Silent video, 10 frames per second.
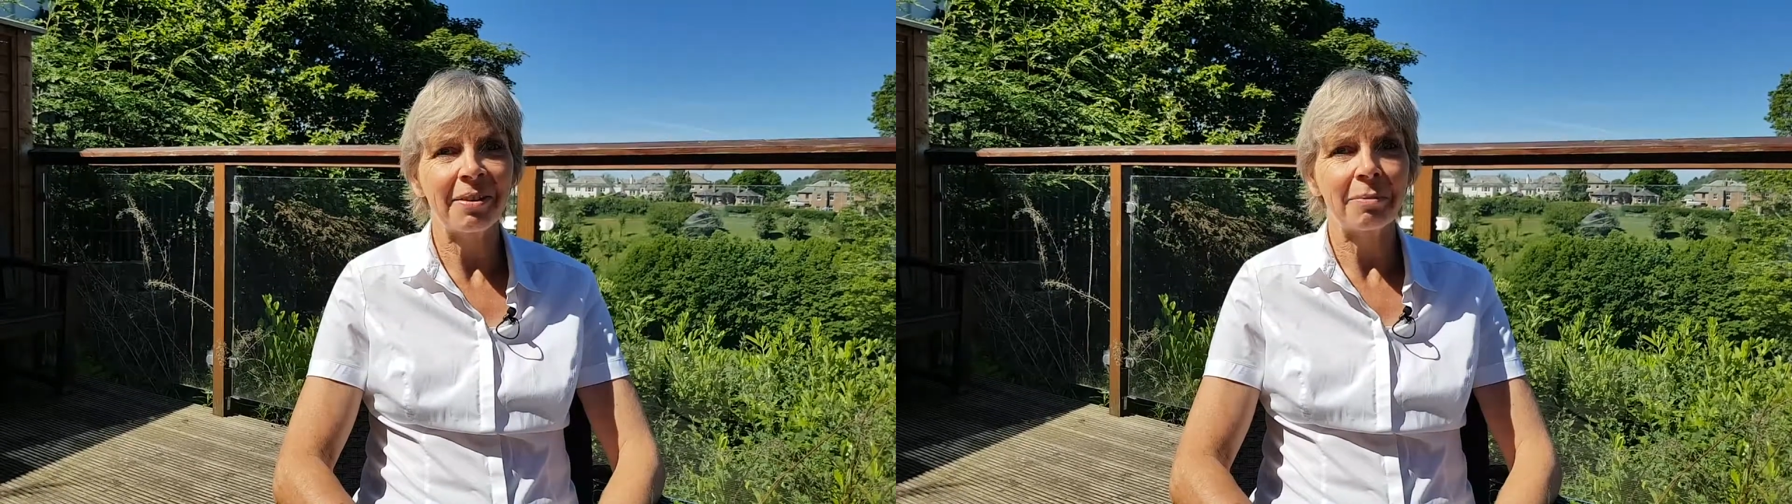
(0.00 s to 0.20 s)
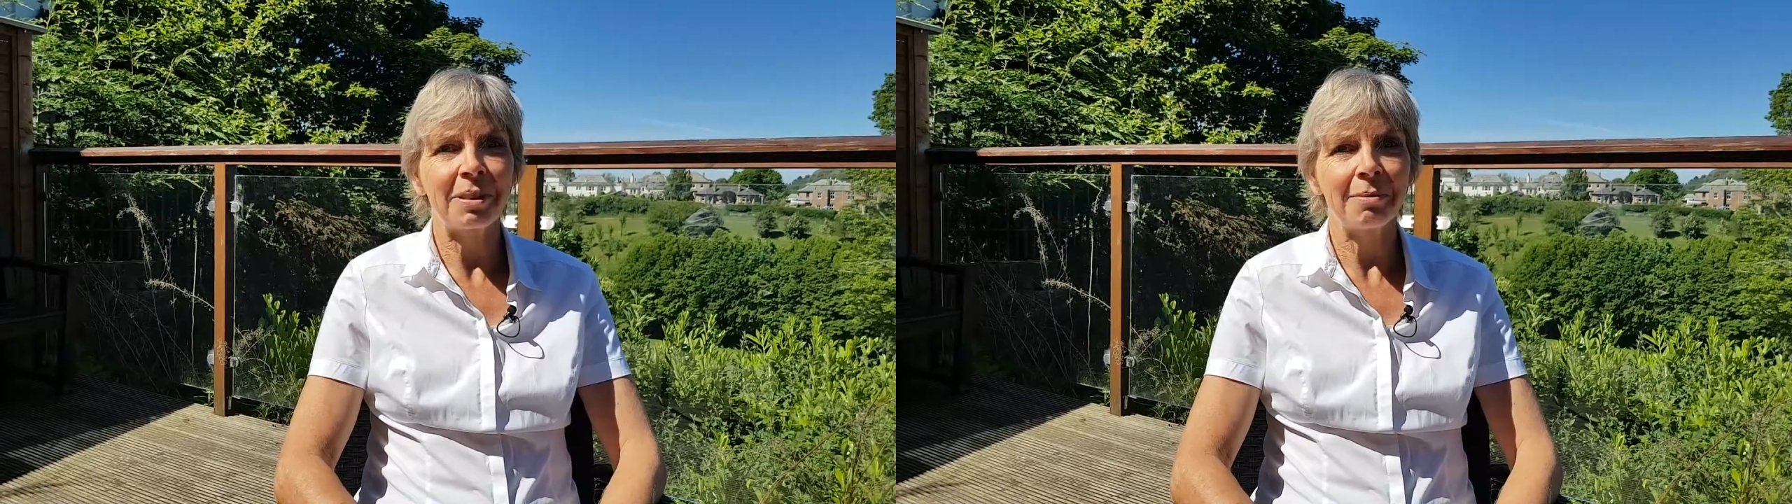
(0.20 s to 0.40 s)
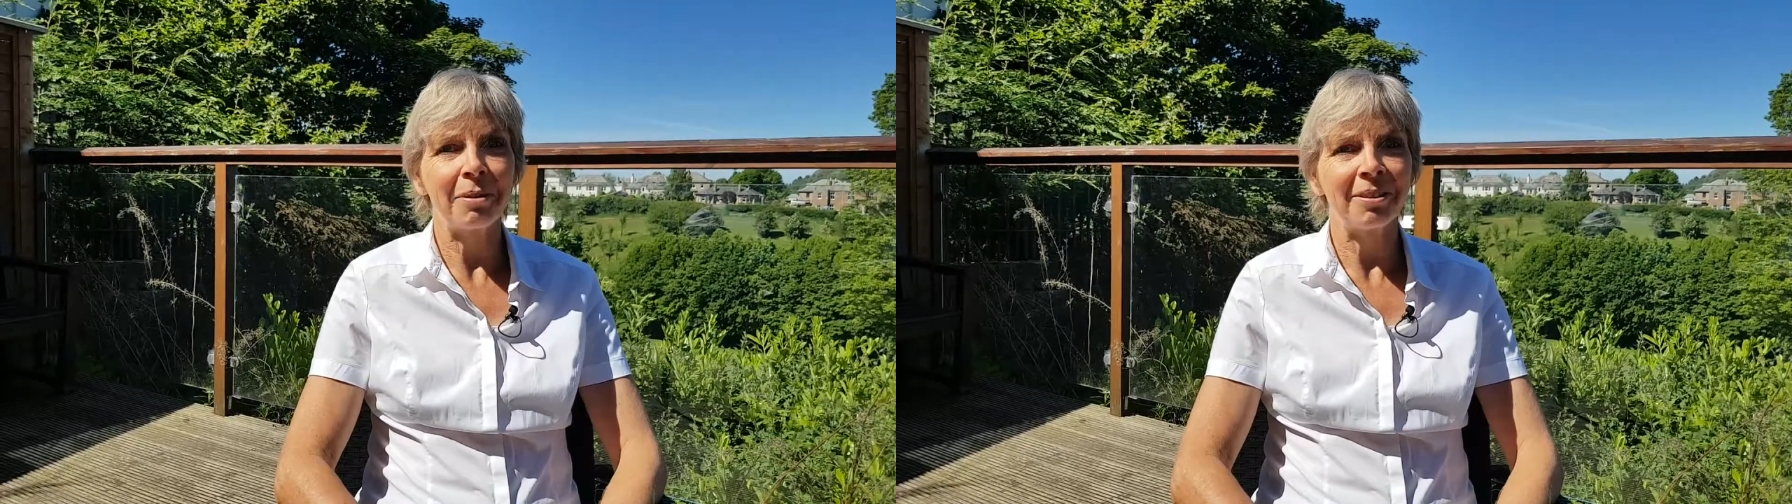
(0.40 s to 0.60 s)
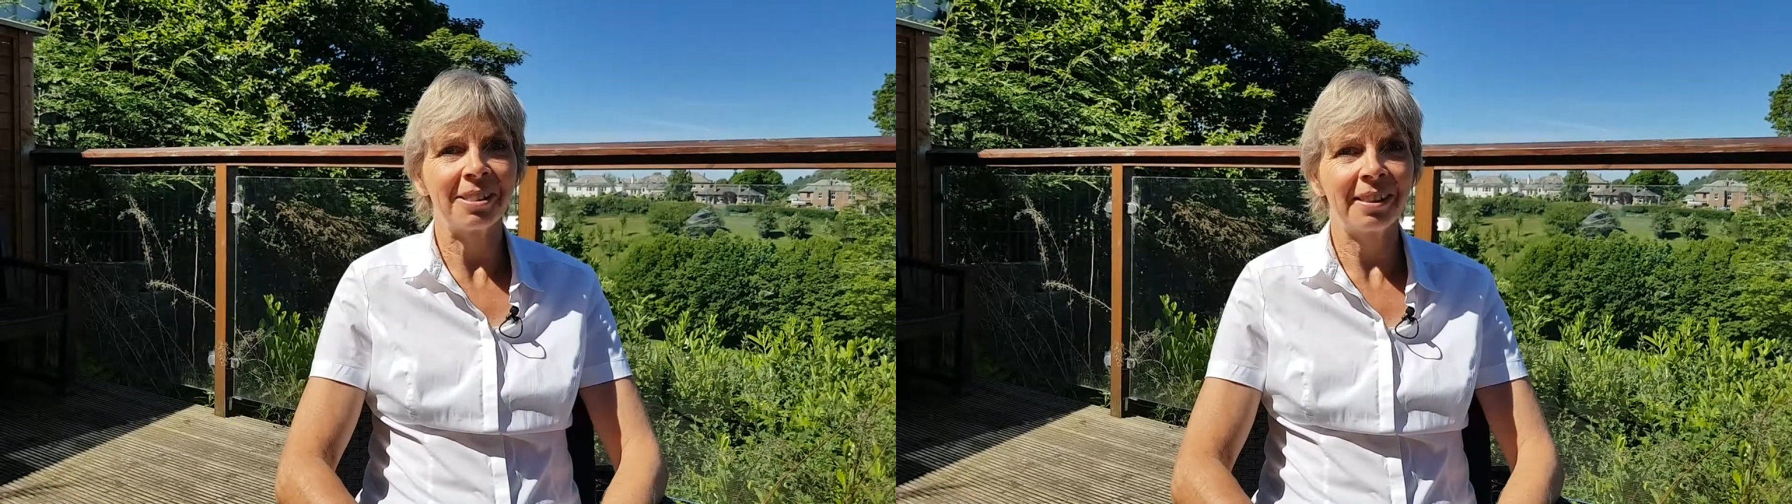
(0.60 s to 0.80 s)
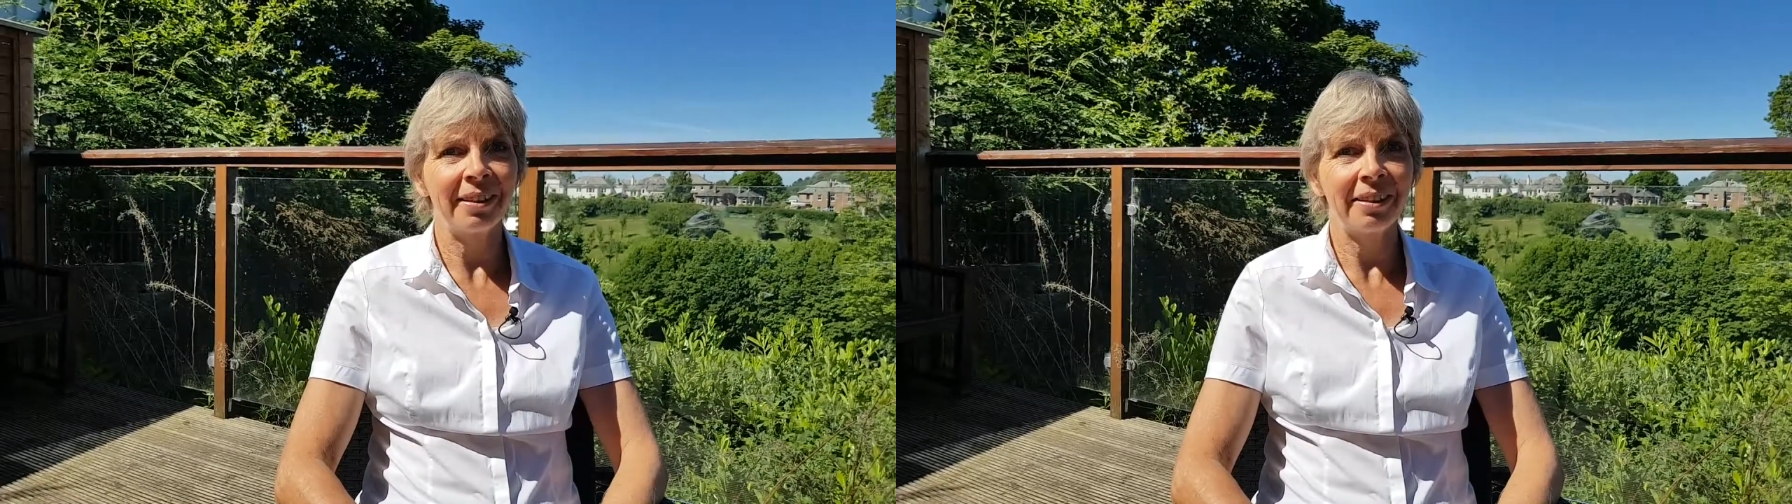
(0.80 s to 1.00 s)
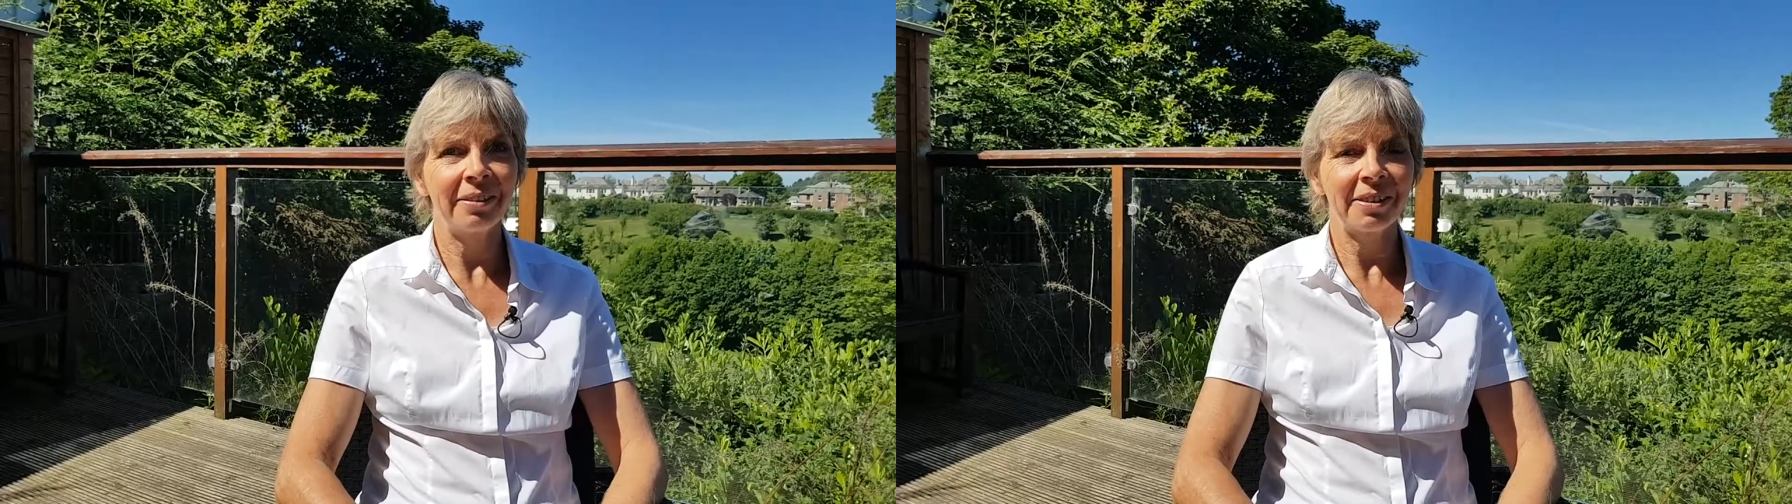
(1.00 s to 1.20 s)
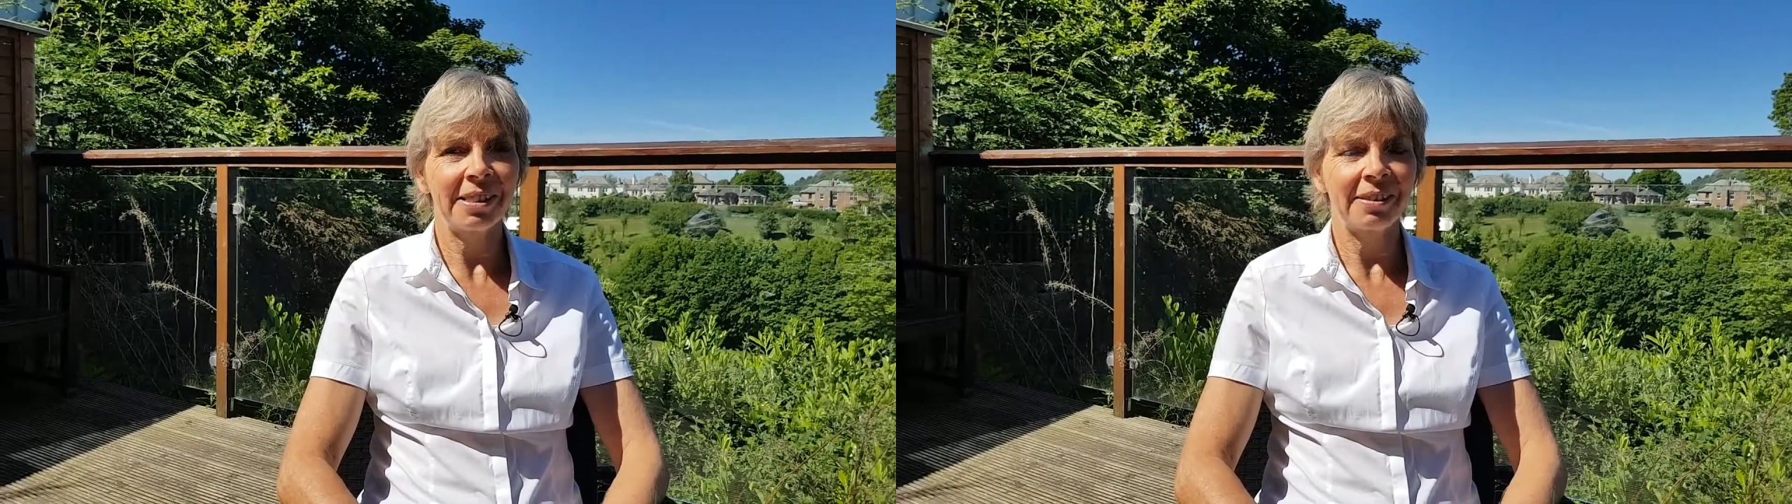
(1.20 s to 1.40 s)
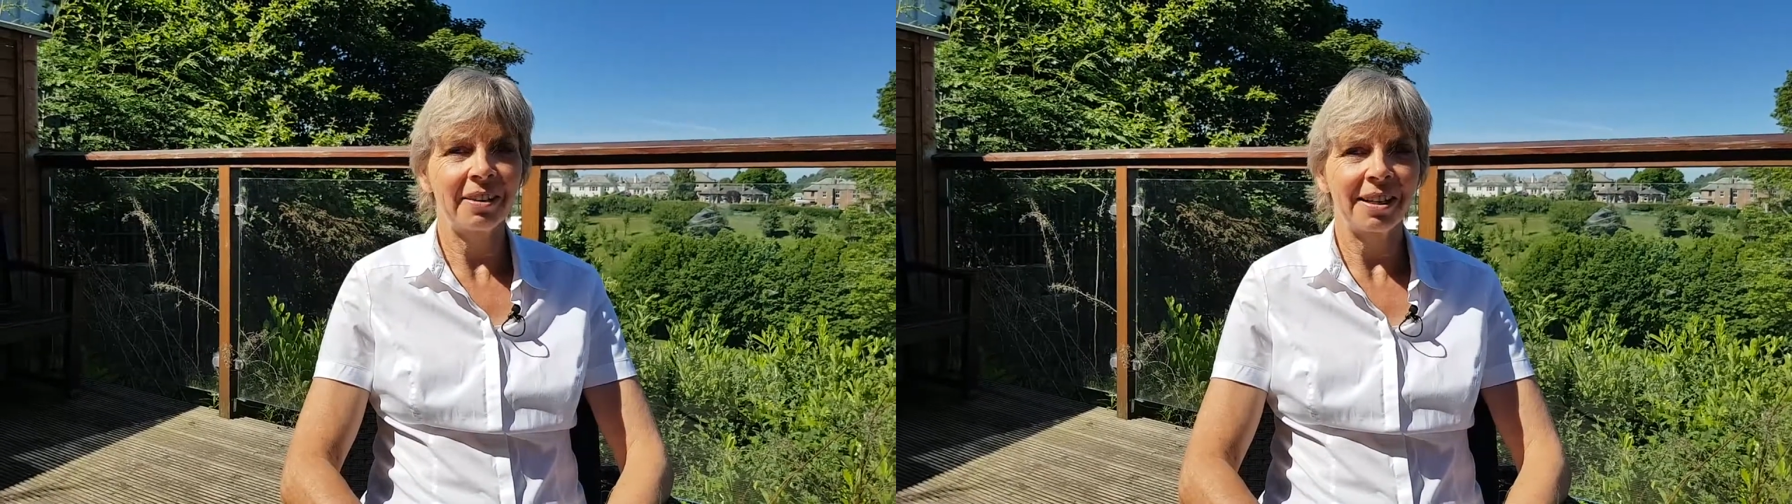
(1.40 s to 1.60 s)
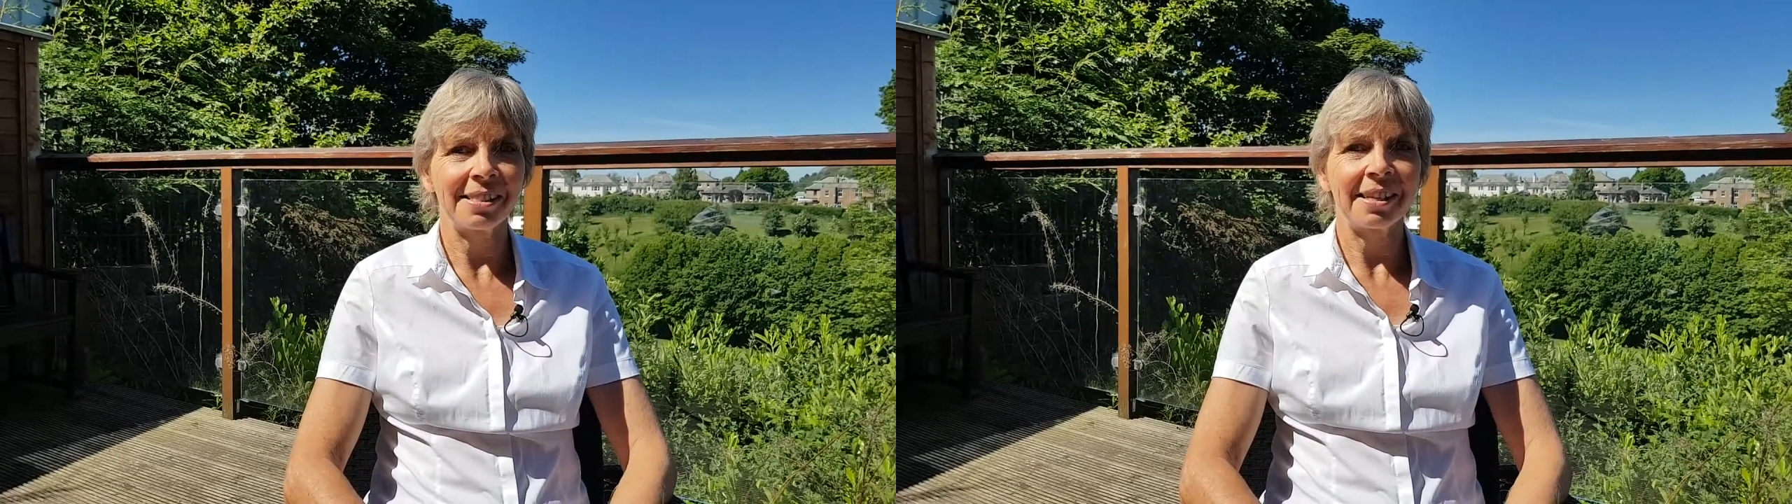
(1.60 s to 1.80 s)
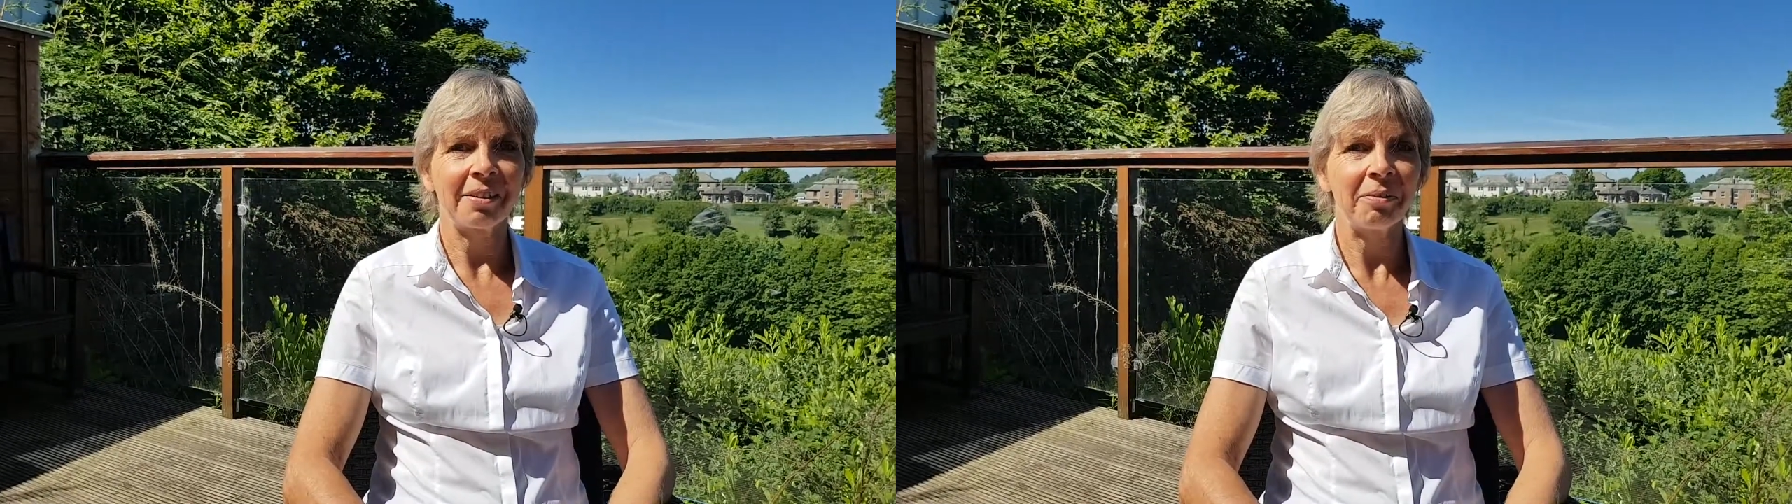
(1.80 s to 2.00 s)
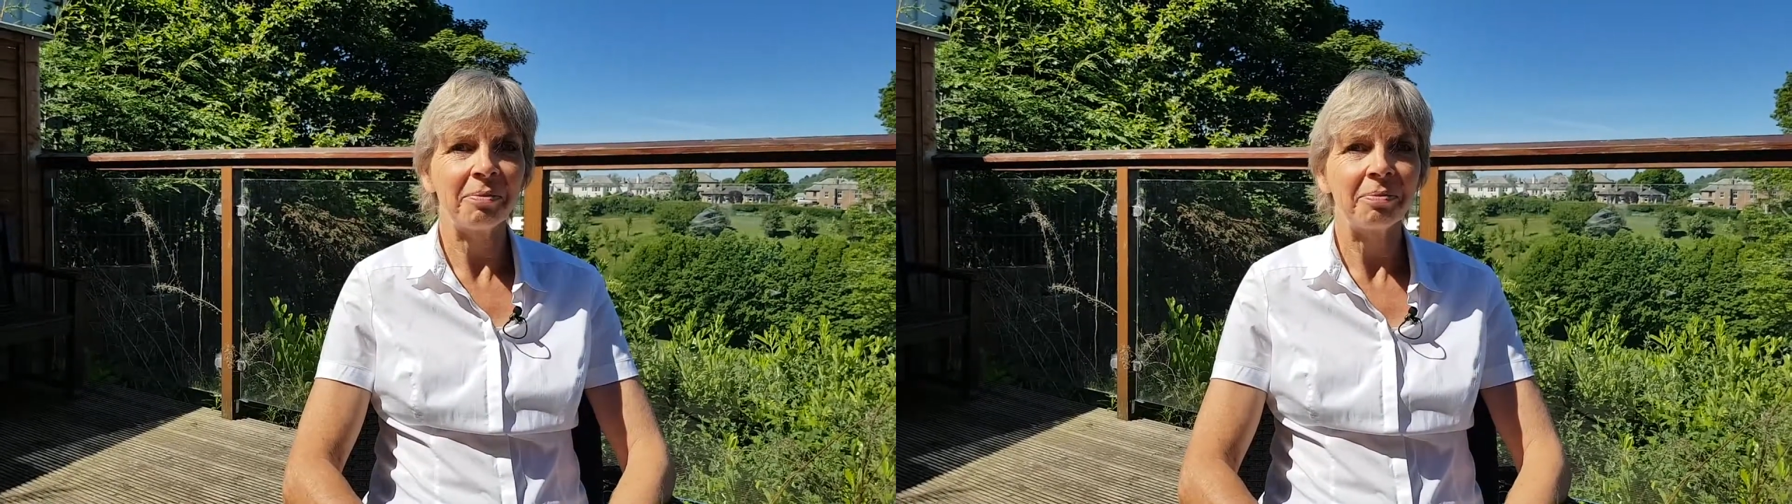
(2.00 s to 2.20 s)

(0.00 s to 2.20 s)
epidemiology at the University of Glasgow.